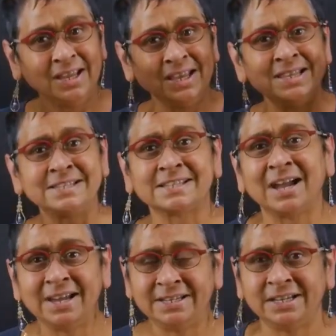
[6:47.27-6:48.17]

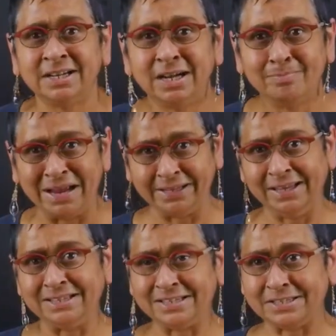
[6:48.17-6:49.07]
inside a
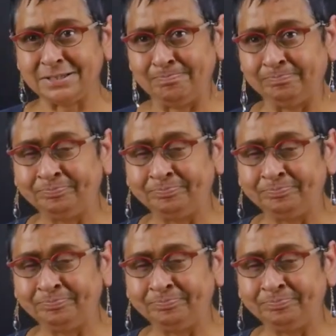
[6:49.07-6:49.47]
banking system.